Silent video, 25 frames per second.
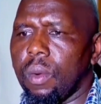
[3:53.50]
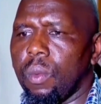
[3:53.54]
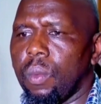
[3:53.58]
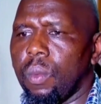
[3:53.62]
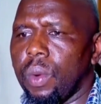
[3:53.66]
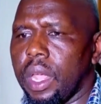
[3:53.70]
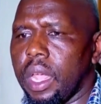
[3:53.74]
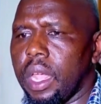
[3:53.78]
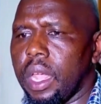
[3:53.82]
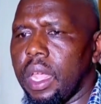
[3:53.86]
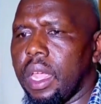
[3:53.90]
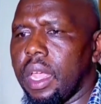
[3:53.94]

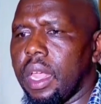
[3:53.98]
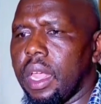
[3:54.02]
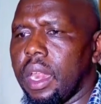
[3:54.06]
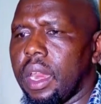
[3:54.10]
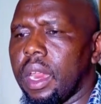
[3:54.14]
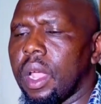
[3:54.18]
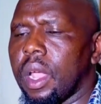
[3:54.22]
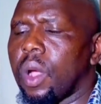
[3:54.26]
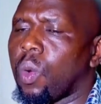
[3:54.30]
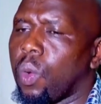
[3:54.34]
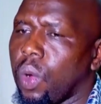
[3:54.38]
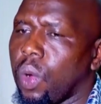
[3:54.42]
We
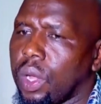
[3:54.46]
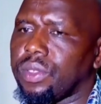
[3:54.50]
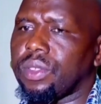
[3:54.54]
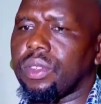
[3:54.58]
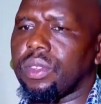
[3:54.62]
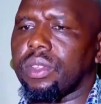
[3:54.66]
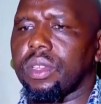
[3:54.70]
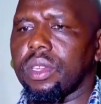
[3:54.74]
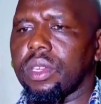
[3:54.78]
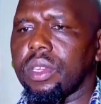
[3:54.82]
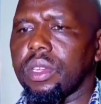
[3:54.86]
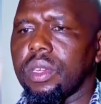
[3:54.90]

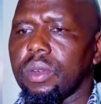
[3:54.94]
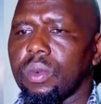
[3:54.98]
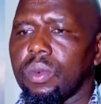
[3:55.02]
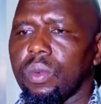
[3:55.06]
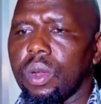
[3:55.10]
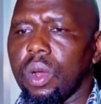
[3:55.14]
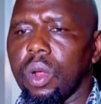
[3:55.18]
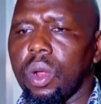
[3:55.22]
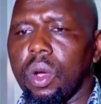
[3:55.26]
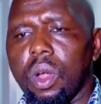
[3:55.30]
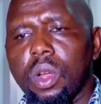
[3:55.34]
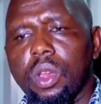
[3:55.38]
request
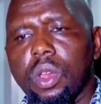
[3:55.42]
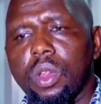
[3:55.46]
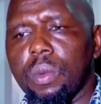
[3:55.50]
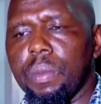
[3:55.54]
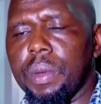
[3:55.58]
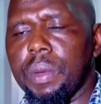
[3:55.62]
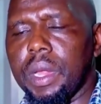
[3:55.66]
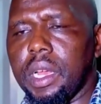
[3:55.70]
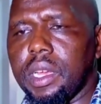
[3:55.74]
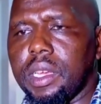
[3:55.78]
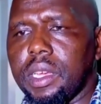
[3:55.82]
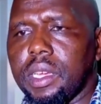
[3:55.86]
with all
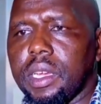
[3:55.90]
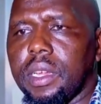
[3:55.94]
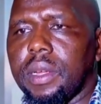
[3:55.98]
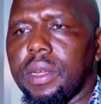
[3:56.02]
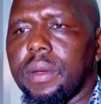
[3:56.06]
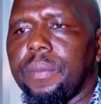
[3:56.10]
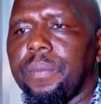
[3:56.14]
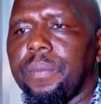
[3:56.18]
humility